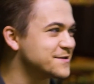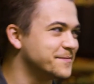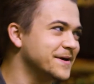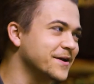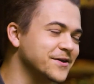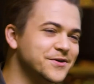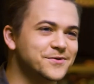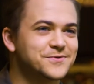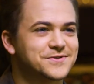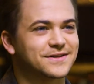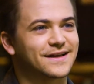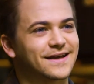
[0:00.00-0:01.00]
been a
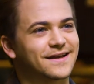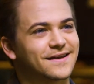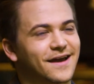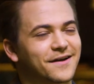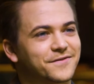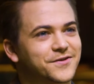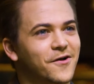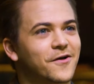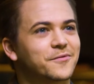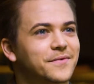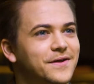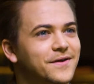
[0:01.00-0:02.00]
huge, like, kind of talk
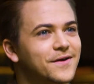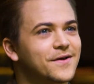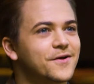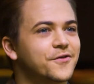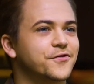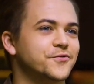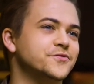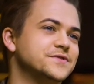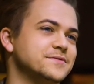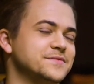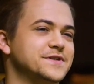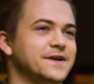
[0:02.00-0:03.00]
me through
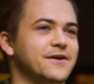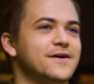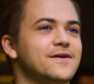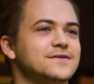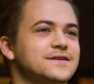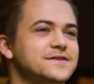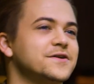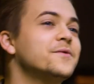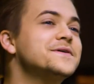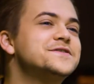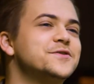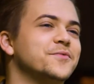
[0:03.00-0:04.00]
some scenarios. And it's
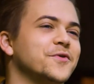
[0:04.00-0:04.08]
always super